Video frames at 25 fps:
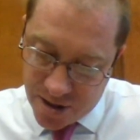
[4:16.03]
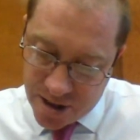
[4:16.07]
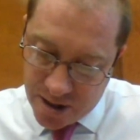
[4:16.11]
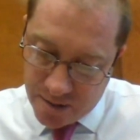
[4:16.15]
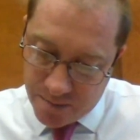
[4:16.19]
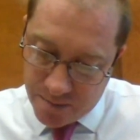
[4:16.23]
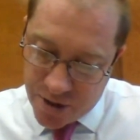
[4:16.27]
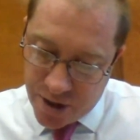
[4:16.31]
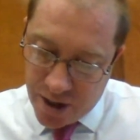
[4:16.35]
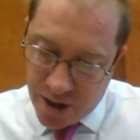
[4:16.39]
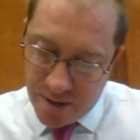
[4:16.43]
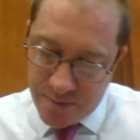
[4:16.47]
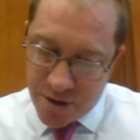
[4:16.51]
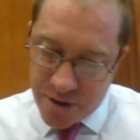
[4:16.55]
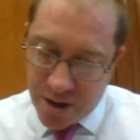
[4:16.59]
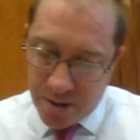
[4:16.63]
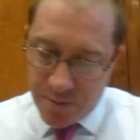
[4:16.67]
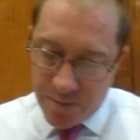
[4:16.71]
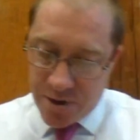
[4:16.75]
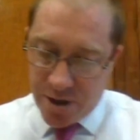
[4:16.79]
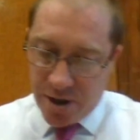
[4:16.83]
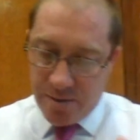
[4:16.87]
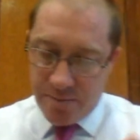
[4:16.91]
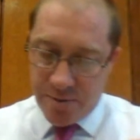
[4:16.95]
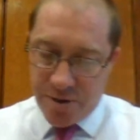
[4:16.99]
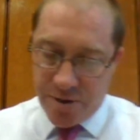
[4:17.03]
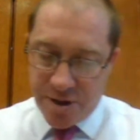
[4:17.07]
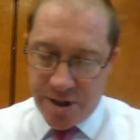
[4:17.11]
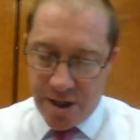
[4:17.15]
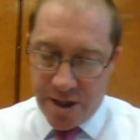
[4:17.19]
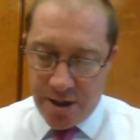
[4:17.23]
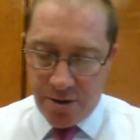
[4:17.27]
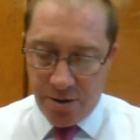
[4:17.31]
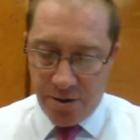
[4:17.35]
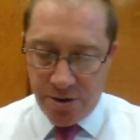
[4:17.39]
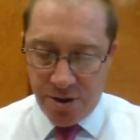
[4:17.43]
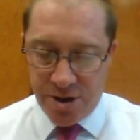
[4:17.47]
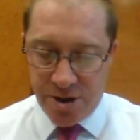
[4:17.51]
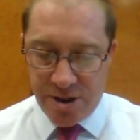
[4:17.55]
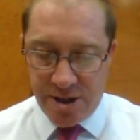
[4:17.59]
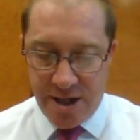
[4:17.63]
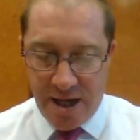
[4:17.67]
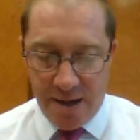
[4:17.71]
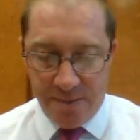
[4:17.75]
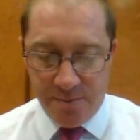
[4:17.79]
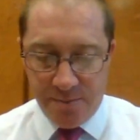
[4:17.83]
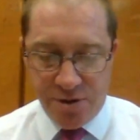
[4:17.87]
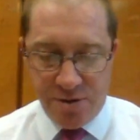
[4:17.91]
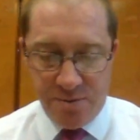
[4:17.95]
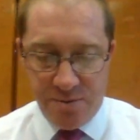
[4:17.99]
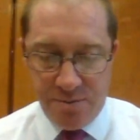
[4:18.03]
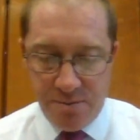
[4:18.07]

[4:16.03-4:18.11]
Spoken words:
sometimes sitting on the steps,